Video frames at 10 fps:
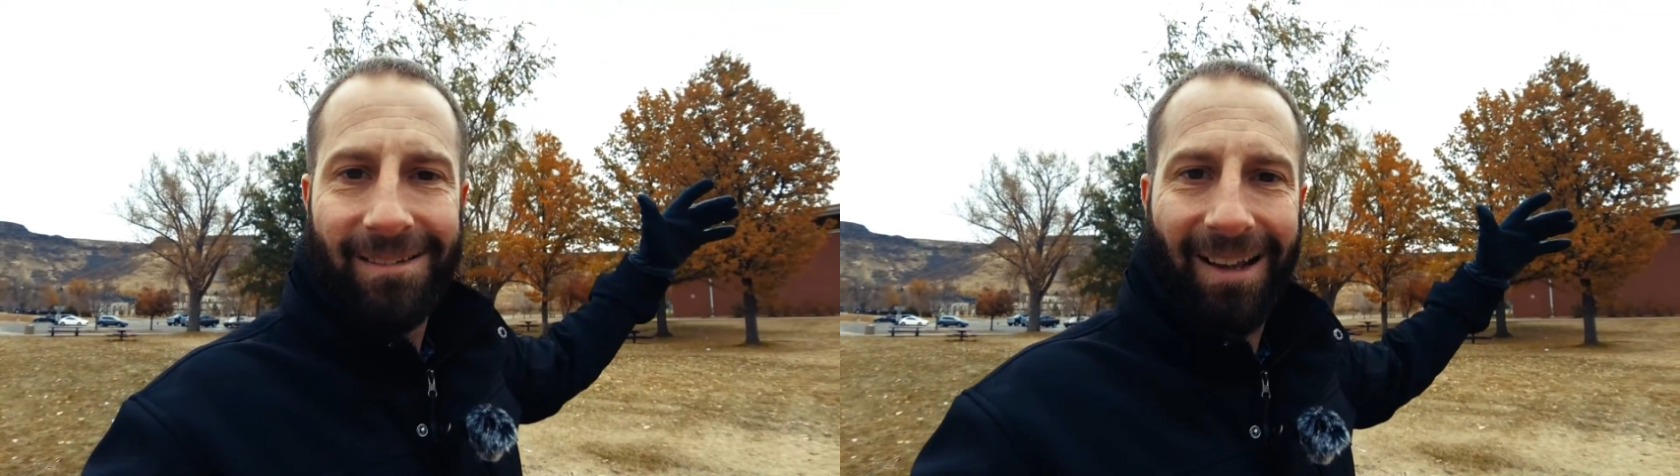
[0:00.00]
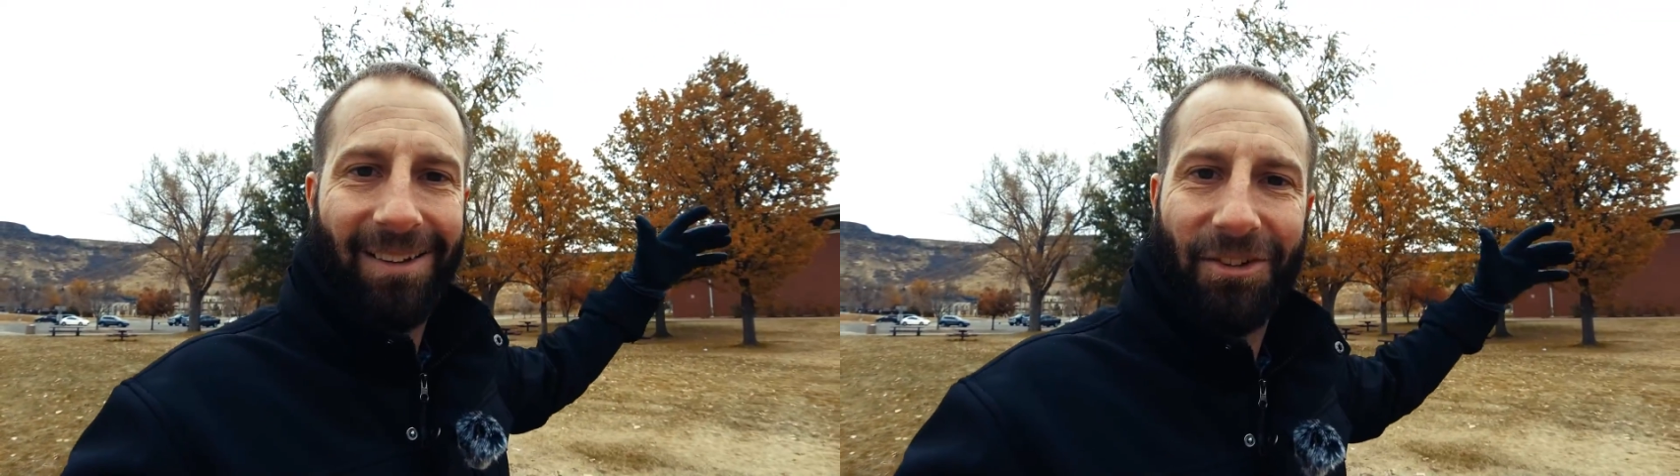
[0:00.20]

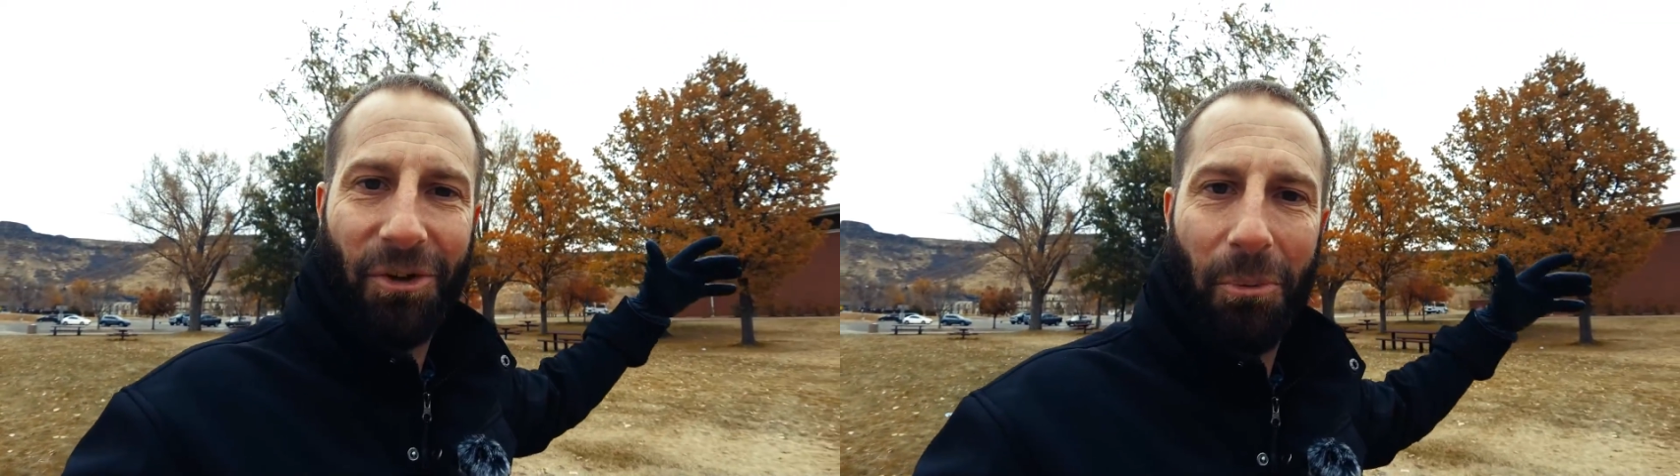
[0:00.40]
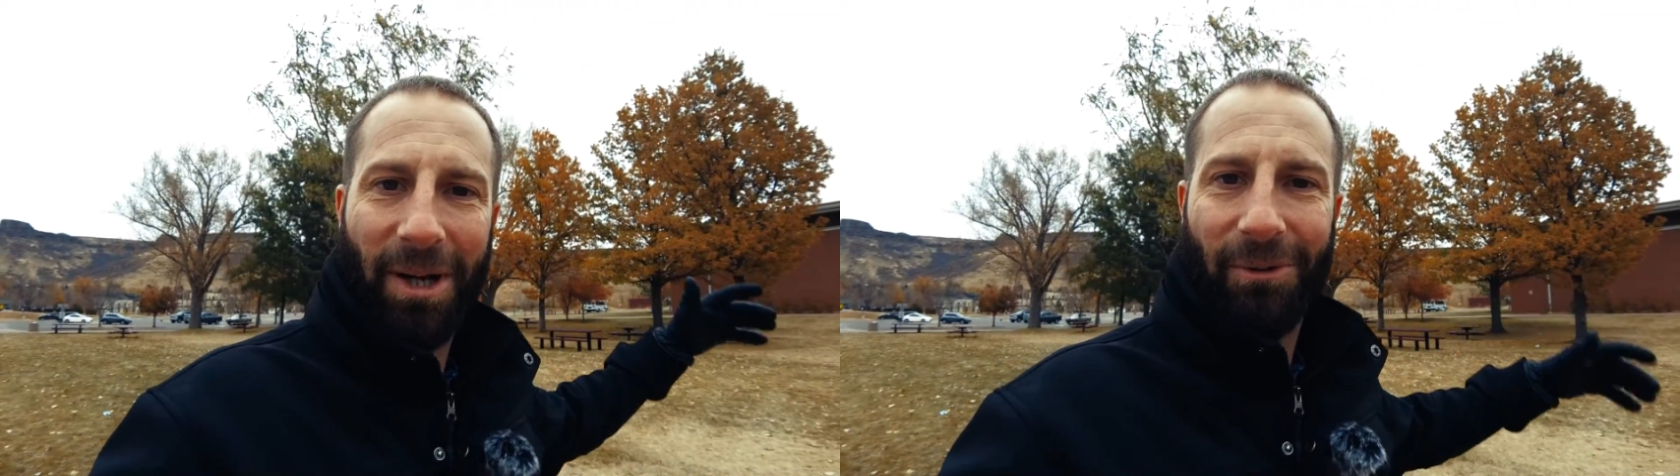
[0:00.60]
and let's
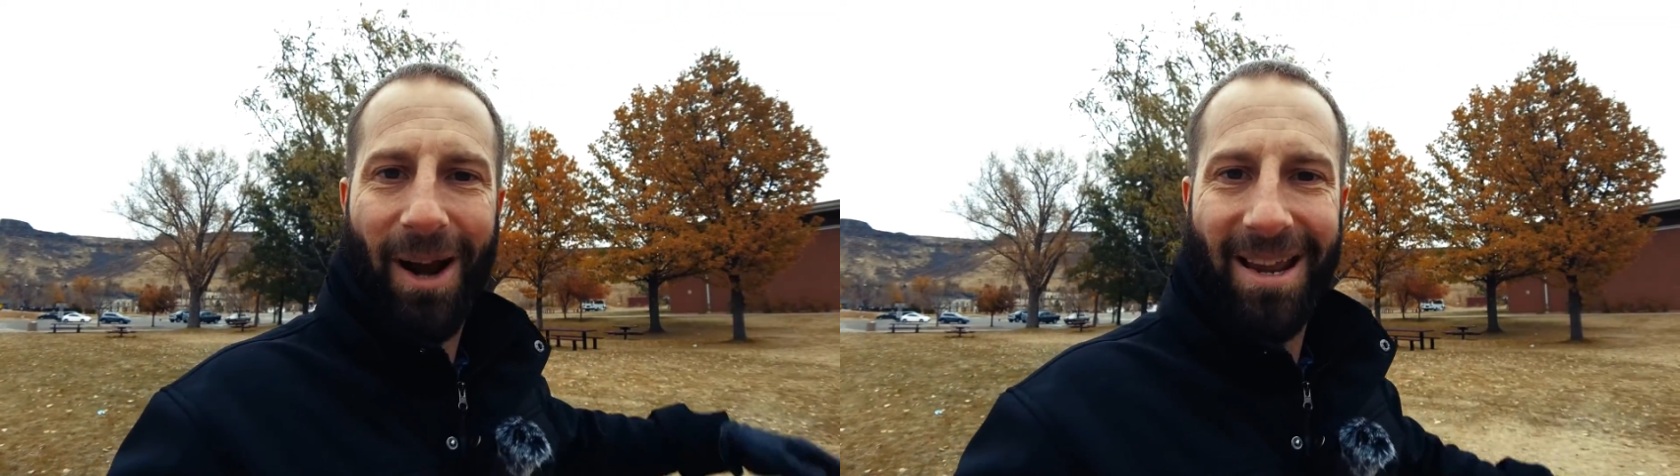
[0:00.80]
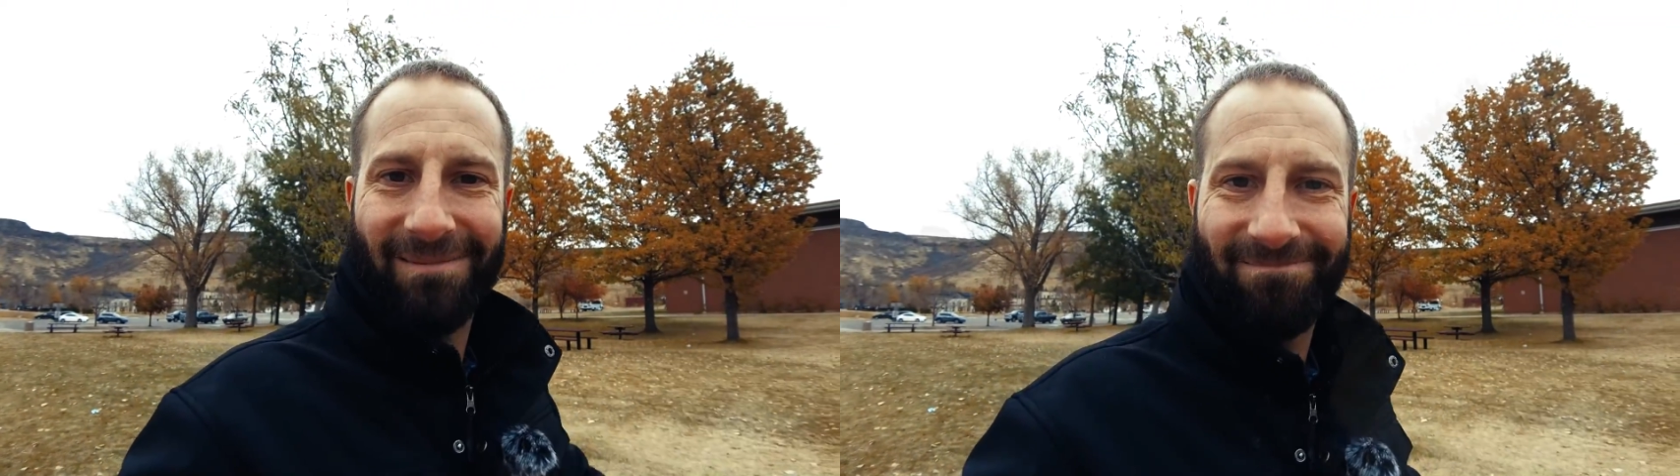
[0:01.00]
do winter right.